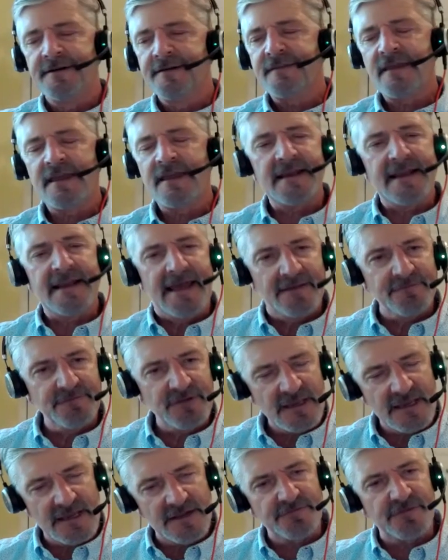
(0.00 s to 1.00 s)
can
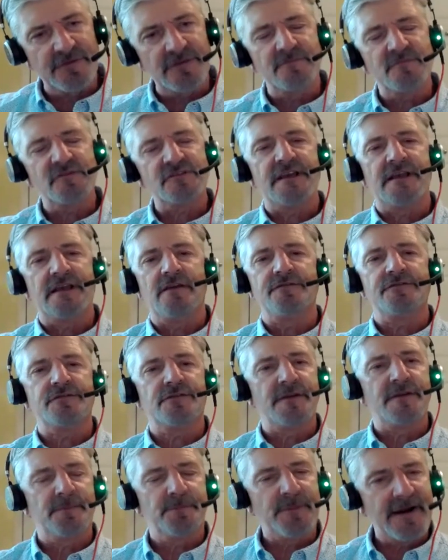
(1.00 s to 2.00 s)
advocate for themselves, or
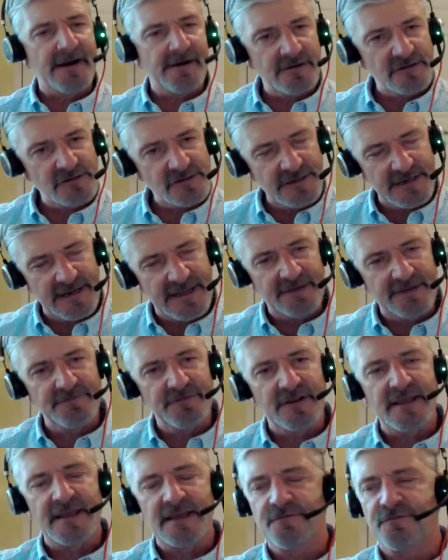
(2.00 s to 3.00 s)
their parents can
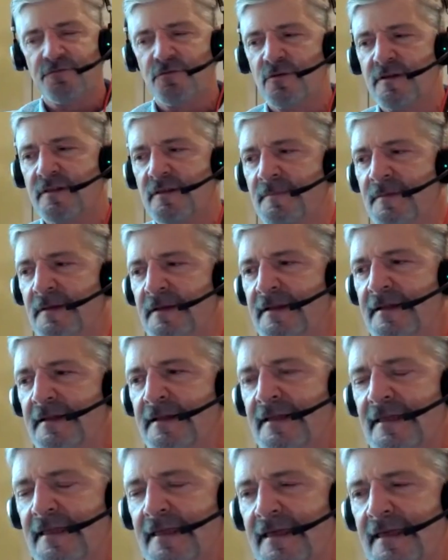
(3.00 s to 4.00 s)
advocate for them.
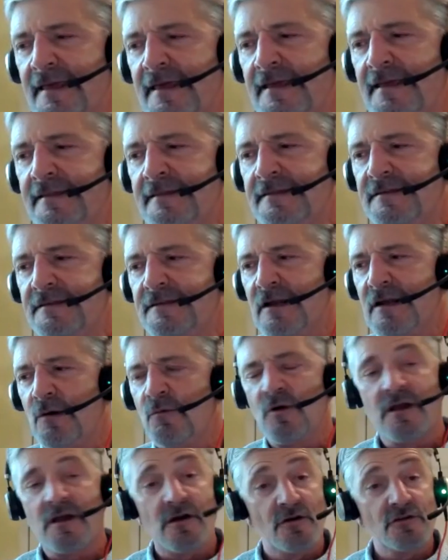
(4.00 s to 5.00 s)
And
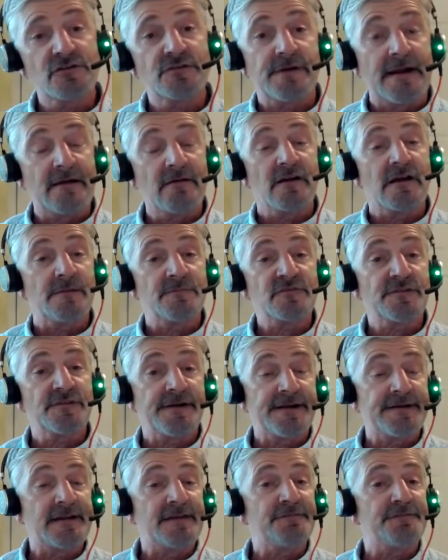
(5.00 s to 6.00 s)
what goes around comes
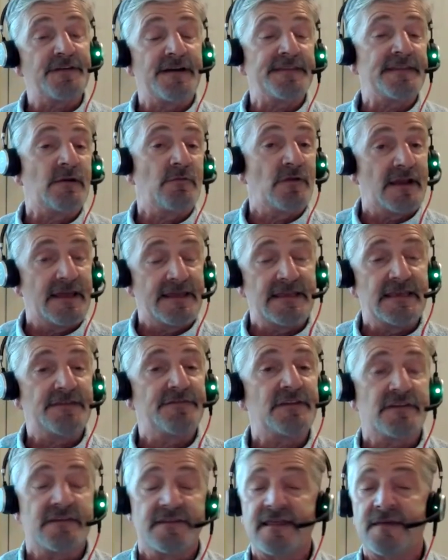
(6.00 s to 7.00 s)
around. I find that when I give
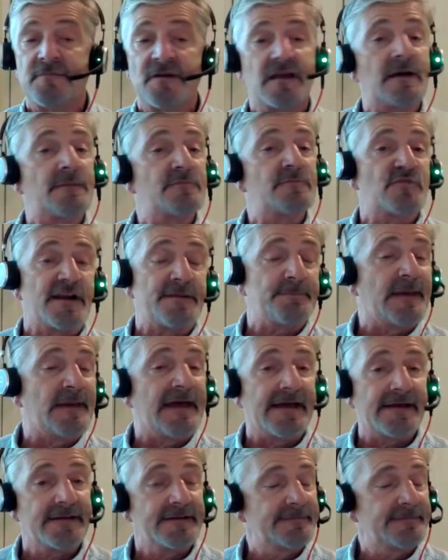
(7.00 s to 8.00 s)
it to them, it comes right back.